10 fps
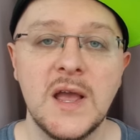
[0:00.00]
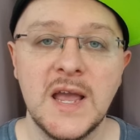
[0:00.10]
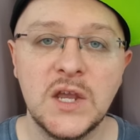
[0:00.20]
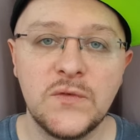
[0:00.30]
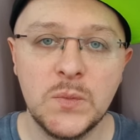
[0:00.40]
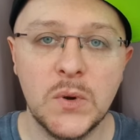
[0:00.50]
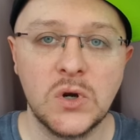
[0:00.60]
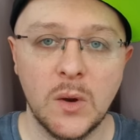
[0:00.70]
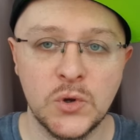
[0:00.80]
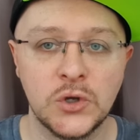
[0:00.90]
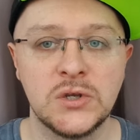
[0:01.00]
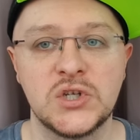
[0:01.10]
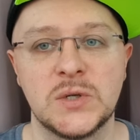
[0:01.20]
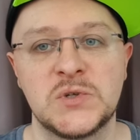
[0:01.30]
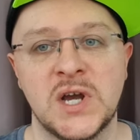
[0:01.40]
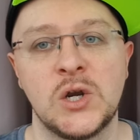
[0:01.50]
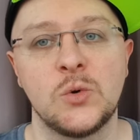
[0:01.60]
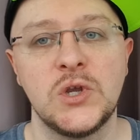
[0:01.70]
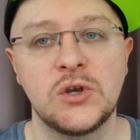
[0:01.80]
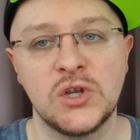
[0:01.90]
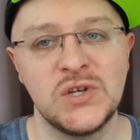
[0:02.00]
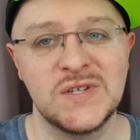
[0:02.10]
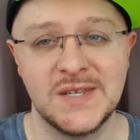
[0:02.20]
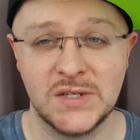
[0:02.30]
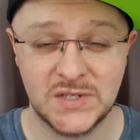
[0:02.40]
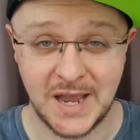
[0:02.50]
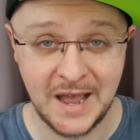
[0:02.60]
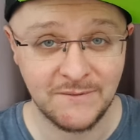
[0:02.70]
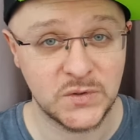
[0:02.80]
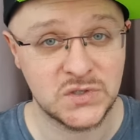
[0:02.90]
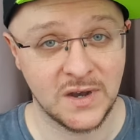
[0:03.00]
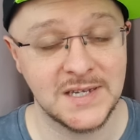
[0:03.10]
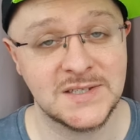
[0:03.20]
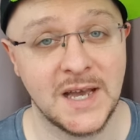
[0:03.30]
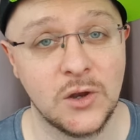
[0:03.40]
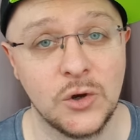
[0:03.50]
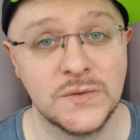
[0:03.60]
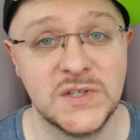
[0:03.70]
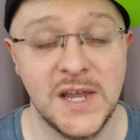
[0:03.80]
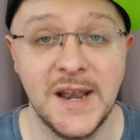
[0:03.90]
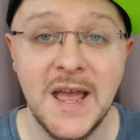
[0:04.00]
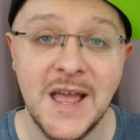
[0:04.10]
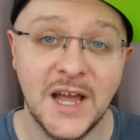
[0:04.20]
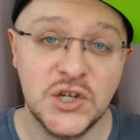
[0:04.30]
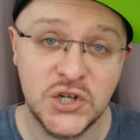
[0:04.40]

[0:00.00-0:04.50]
if you build up your YouTube channel, you can use this to advertise that content and